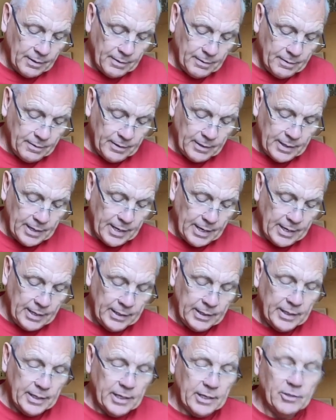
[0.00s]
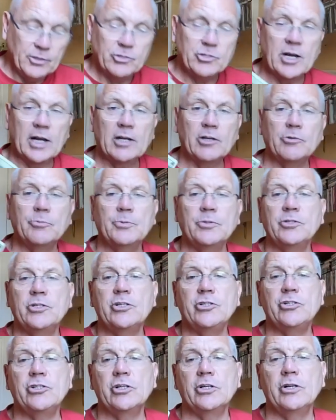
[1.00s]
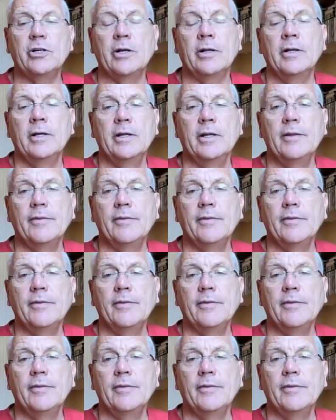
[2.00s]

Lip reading: okay? In the challenged position,